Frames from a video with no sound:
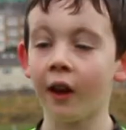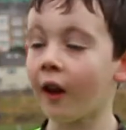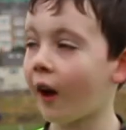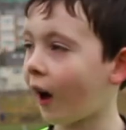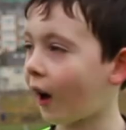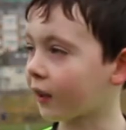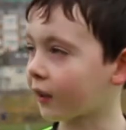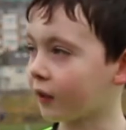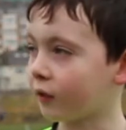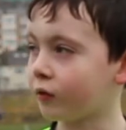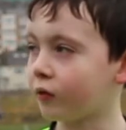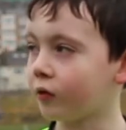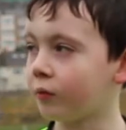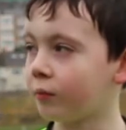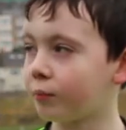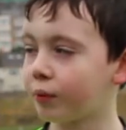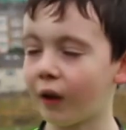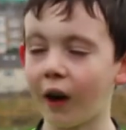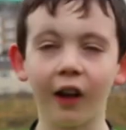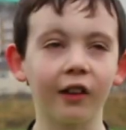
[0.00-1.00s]
I can
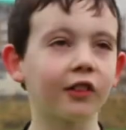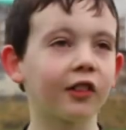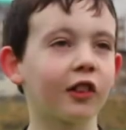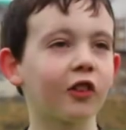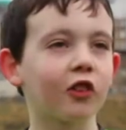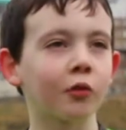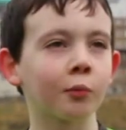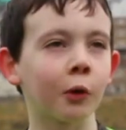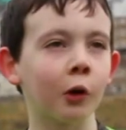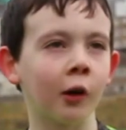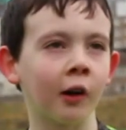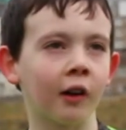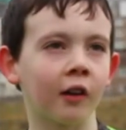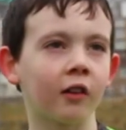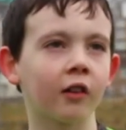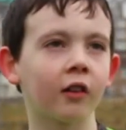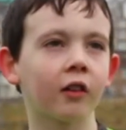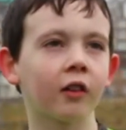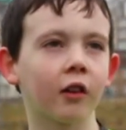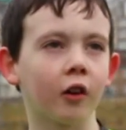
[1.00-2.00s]
practice more
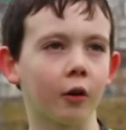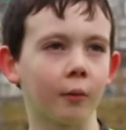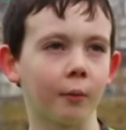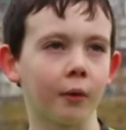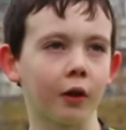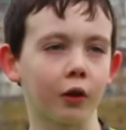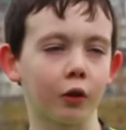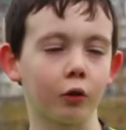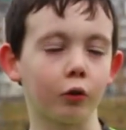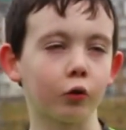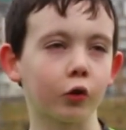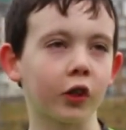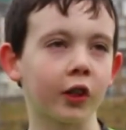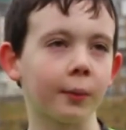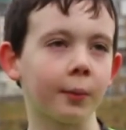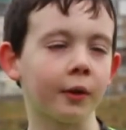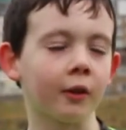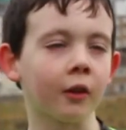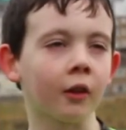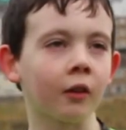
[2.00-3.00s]
on my
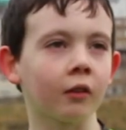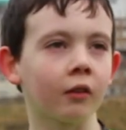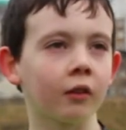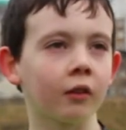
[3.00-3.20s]
goalkeeping.